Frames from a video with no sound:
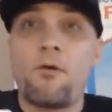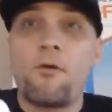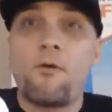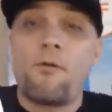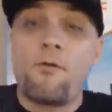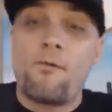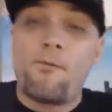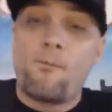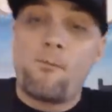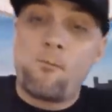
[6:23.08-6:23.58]

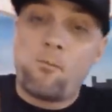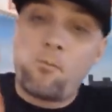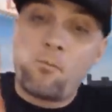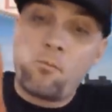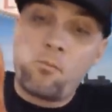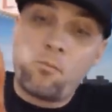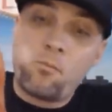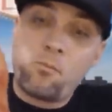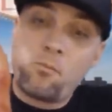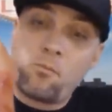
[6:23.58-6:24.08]

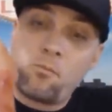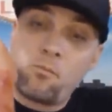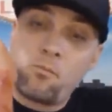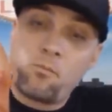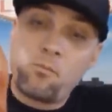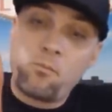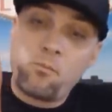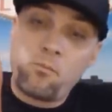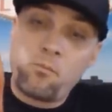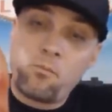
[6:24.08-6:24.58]

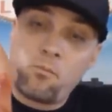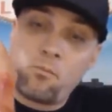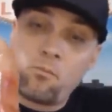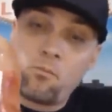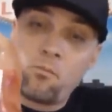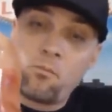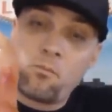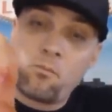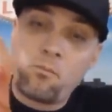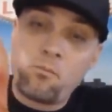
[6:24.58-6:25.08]

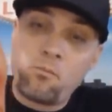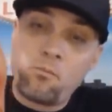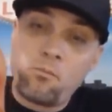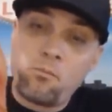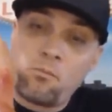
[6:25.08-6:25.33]
(no one is talking)